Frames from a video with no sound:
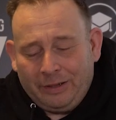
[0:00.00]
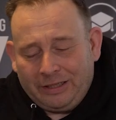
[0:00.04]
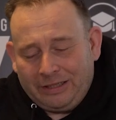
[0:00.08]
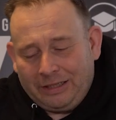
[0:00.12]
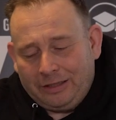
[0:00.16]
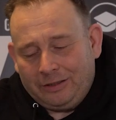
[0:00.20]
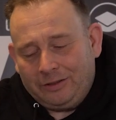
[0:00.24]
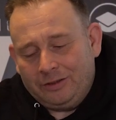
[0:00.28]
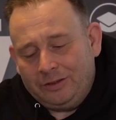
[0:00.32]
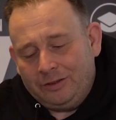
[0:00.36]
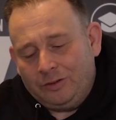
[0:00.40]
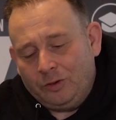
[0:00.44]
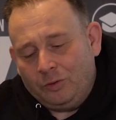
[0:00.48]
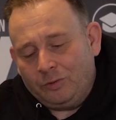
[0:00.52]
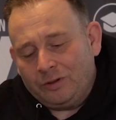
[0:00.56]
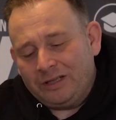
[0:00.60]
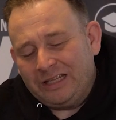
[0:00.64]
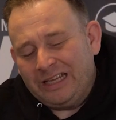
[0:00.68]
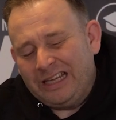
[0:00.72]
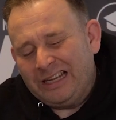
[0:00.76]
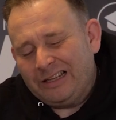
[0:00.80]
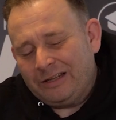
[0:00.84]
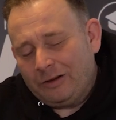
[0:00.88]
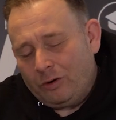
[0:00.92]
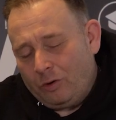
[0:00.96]
but they don't
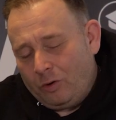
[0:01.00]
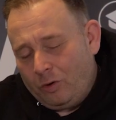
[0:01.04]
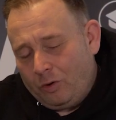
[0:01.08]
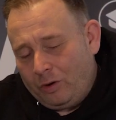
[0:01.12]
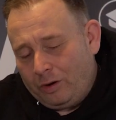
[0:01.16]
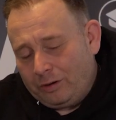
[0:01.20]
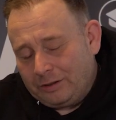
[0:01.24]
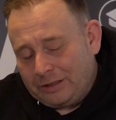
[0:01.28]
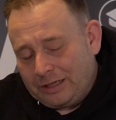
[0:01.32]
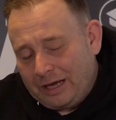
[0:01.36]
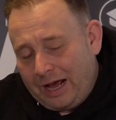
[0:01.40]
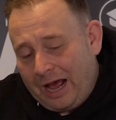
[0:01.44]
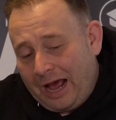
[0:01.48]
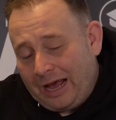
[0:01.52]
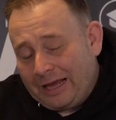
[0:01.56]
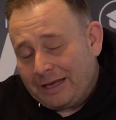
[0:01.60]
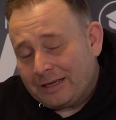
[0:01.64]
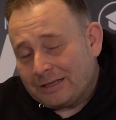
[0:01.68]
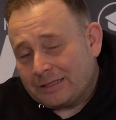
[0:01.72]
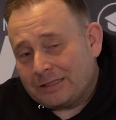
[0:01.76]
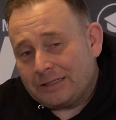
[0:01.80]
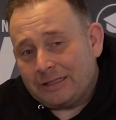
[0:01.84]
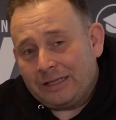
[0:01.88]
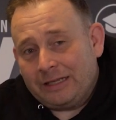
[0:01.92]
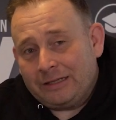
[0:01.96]
need the
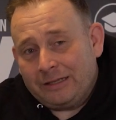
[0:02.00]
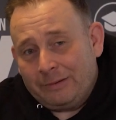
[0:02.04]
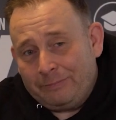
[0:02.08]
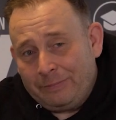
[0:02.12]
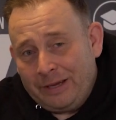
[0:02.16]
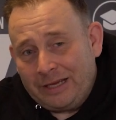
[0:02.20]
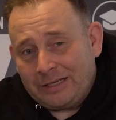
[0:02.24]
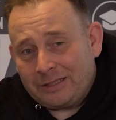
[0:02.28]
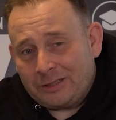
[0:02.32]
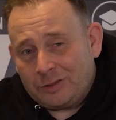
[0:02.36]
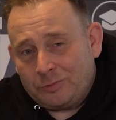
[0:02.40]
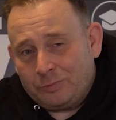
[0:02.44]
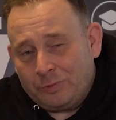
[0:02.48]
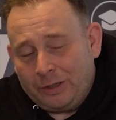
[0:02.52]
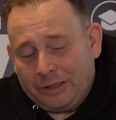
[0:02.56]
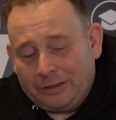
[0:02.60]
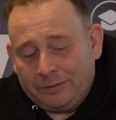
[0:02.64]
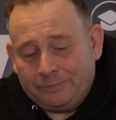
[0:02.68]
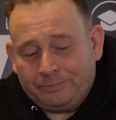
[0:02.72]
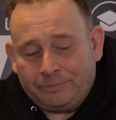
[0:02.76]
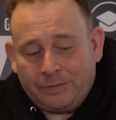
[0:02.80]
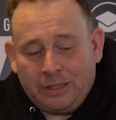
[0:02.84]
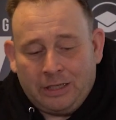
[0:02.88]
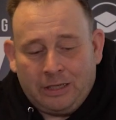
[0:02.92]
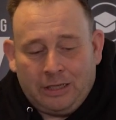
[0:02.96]
highest and the best
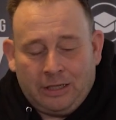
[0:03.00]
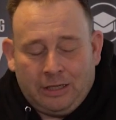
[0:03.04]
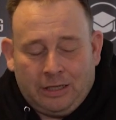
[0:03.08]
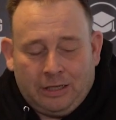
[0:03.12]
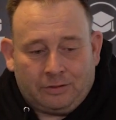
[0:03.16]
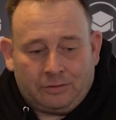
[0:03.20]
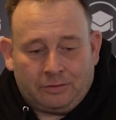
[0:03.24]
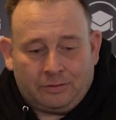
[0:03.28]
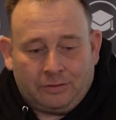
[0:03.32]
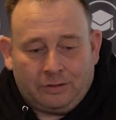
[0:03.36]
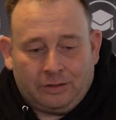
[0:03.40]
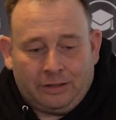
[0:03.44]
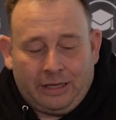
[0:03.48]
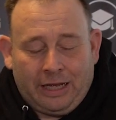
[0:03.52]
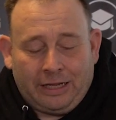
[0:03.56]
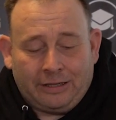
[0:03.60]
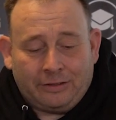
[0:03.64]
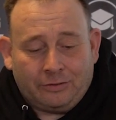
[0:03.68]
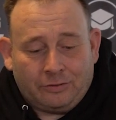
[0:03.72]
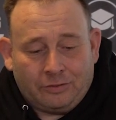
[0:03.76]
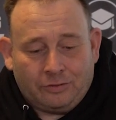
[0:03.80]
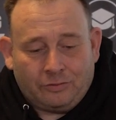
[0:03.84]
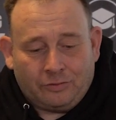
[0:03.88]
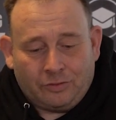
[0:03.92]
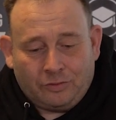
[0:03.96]
one.
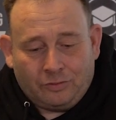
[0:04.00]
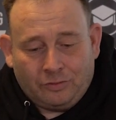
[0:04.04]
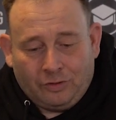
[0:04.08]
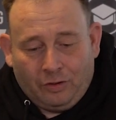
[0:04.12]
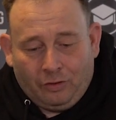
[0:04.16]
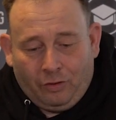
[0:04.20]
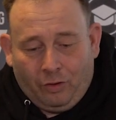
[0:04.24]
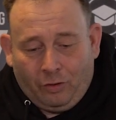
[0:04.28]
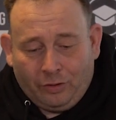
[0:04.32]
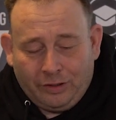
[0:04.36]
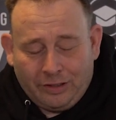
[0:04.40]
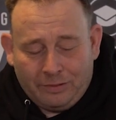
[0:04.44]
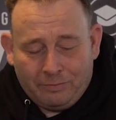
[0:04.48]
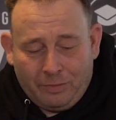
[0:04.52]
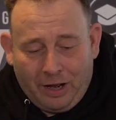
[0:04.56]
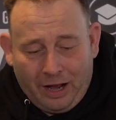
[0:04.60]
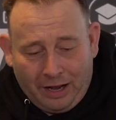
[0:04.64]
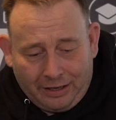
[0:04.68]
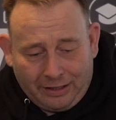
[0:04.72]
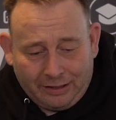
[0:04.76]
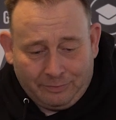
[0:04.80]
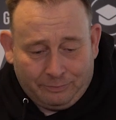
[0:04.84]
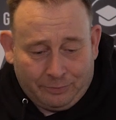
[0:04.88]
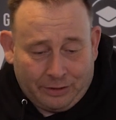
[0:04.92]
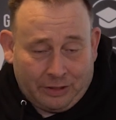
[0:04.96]
And on the
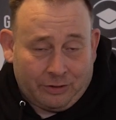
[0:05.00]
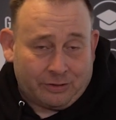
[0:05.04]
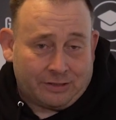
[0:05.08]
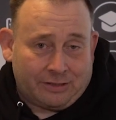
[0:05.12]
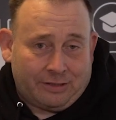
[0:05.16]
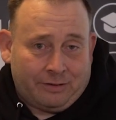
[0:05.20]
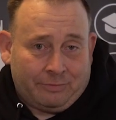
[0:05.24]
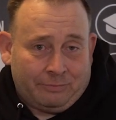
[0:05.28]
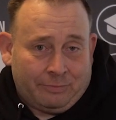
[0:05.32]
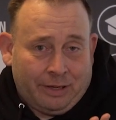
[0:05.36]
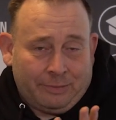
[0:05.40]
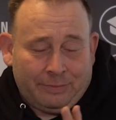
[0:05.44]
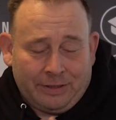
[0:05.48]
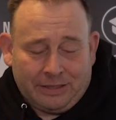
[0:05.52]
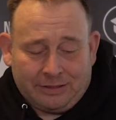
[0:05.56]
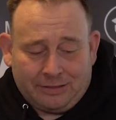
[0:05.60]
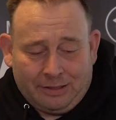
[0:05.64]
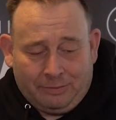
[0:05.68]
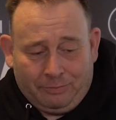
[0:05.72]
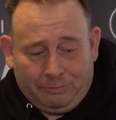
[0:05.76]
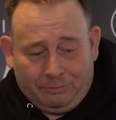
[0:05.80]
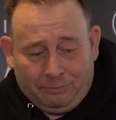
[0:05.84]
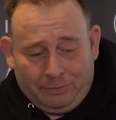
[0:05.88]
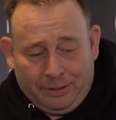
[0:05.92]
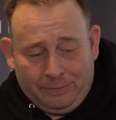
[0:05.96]
market, because there may be
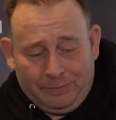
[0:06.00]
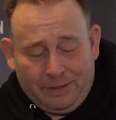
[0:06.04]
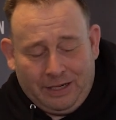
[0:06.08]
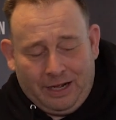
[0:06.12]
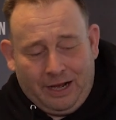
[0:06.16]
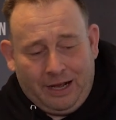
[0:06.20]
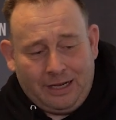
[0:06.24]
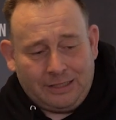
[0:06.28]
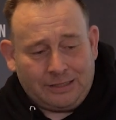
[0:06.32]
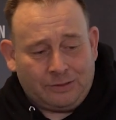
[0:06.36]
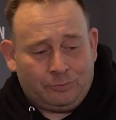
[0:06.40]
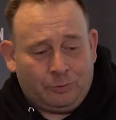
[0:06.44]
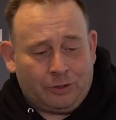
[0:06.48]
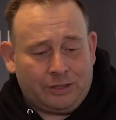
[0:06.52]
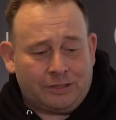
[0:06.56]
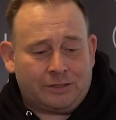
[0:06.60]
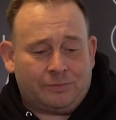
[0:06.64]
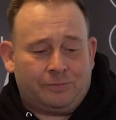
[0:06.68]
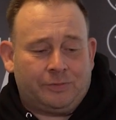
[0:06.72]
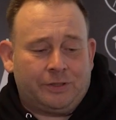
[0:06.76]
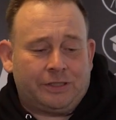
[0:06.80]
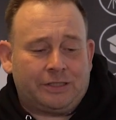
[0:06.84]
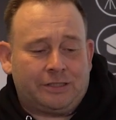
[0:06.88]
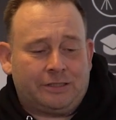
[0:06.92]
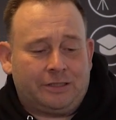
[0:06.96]
some people asked, what
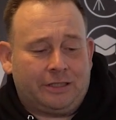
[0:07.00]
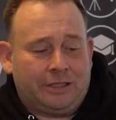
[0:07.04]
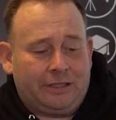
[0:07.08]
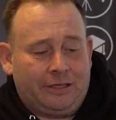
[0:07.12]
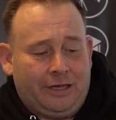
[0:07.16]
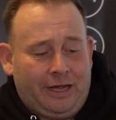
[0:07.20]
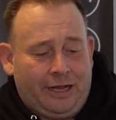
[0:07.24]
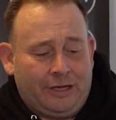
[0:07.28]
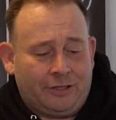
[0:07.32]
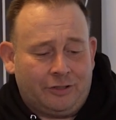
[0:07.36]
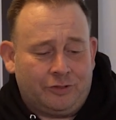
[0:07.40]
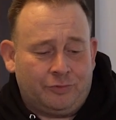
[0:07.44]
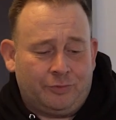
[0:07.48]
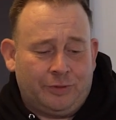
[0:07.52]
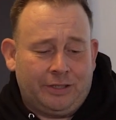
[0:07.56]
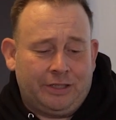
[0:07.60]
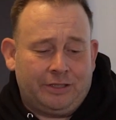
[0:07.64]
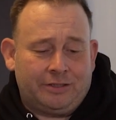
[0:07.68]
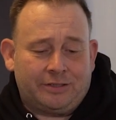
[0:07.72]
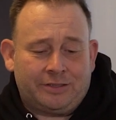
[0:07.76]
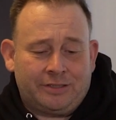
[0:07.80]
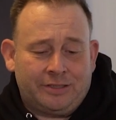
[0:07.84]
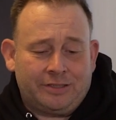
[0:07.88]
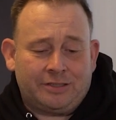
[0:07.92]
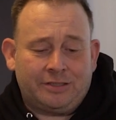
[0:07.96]
is with the
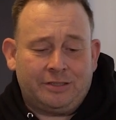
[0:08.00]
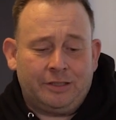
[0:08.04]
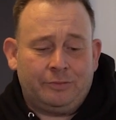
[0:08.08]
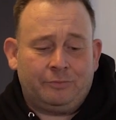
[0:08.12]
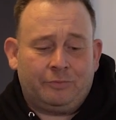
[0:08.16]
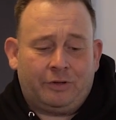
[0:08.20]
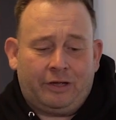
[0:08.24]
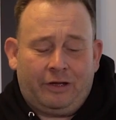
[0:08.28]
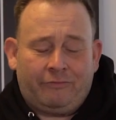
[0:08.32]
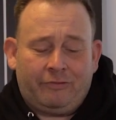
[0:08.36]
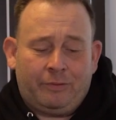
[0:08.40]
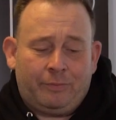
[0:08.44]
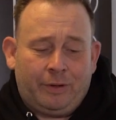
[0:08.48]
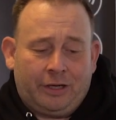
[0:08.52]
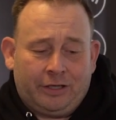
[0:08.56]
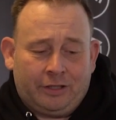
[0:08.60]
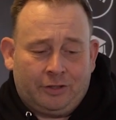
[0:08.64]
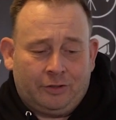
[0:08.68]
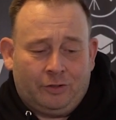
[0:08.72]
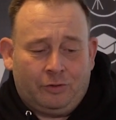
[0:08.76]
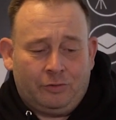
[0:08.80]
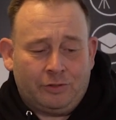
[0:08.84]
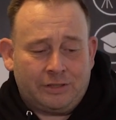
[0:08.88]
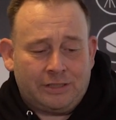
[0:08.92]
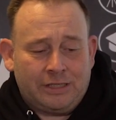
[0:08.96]
entry system? Everybody
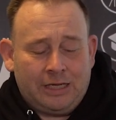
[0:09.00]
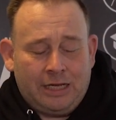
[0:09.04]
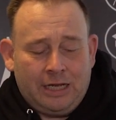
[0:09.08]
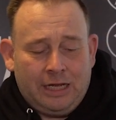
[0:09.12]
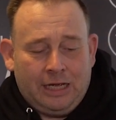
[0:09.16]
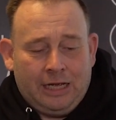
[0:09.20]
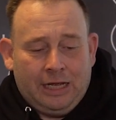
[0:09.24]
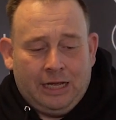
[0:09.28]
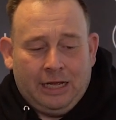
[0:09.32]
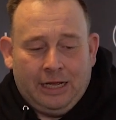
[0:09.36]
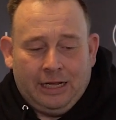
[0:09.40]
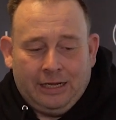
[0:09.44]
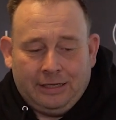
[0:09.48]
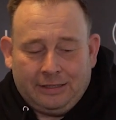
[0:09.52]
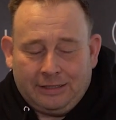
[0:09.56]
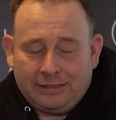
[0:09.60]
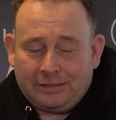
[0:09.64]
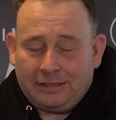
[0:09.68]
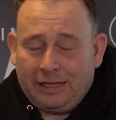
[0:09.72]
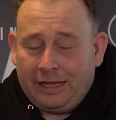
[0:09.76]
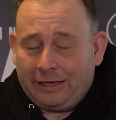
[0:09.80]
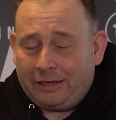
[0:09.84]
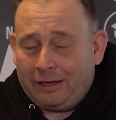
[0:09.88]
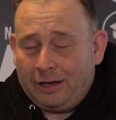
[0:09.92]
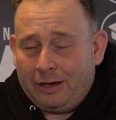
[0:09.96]
knows
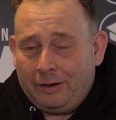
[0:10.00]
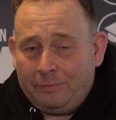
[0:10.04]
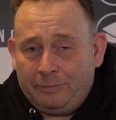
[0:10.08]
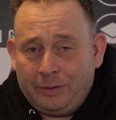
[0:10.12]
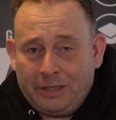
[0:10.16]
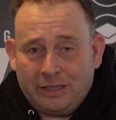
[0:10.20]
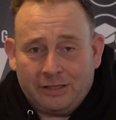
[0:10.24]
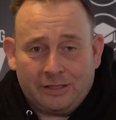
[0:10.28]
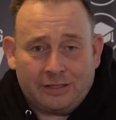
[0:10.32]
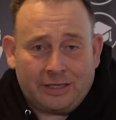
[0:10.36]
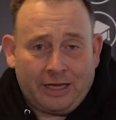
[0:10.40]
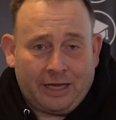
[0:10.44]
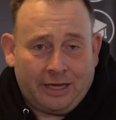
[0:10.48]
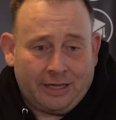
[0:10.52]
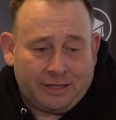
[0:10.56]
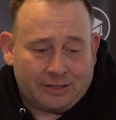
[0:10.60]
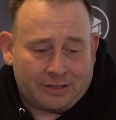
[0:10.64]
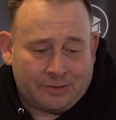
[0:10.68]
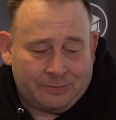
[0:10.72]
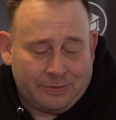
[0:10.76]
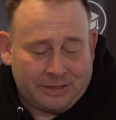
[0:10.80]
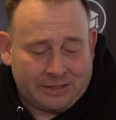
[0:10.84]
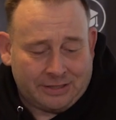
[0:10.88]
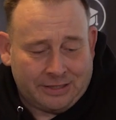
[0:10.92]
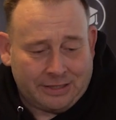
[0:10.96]
this Leica BLK
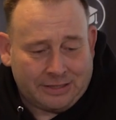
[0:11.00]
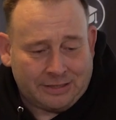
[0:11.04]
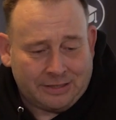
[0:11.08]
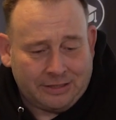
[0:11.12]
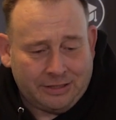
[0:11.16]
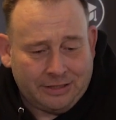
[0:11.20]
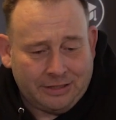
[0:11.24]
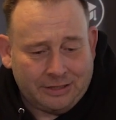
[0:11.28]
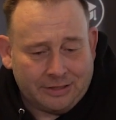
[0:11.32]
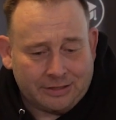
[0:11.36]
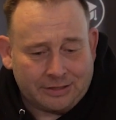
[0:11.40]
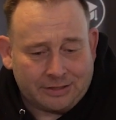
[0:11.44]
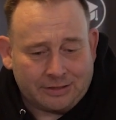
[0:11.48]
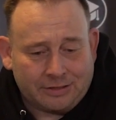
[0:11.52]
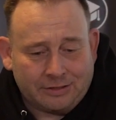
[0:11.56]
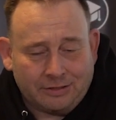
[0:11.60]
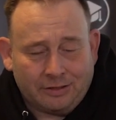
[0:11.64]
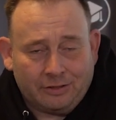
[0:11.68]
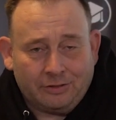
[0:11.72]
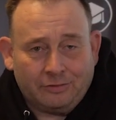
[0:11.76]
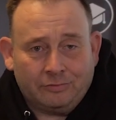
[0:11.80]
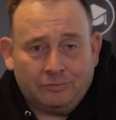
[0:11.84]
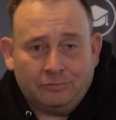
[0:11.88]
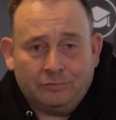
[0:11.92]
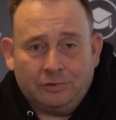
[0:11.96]
360 is
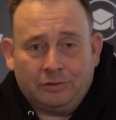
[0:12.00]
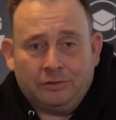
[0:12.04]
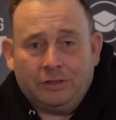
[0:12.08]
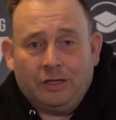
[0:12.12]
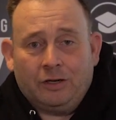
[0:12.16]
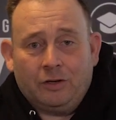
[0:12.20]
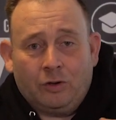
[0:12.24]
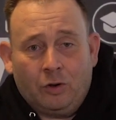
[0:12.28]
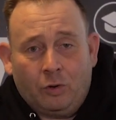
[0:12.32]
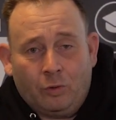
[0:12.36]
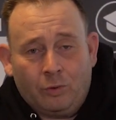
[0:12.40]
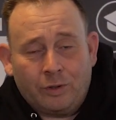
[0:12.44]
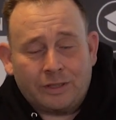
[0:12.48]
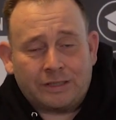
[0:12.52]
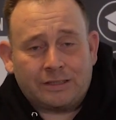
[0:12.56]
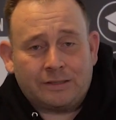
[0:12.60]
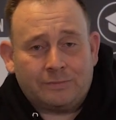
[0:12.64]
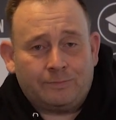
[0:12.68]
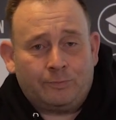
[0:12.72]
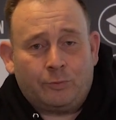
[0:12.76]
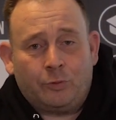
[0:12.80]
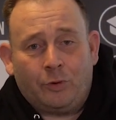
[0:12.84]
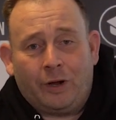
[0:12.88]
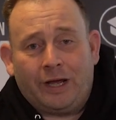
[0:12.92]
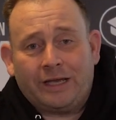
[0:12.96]
the
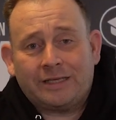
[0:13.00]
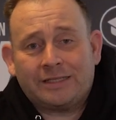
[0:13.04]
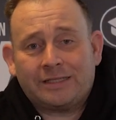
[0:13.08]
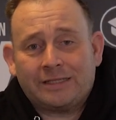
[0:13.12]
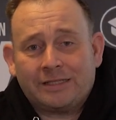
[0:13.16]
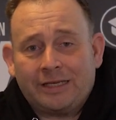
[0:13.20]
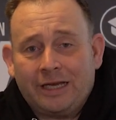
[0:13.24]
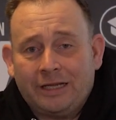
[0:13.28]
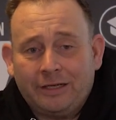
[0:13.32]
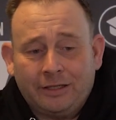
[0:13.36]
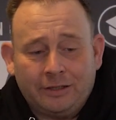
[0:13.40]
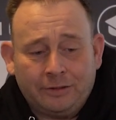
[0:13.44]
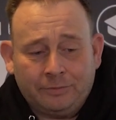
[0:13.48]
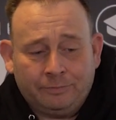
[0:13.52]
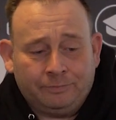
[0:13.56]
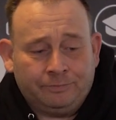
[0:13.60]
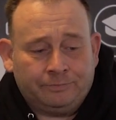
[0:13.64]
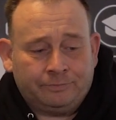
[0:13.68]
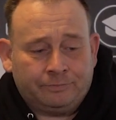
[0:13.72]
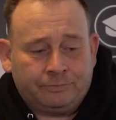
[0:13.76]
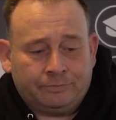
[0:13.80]
lowest price scanner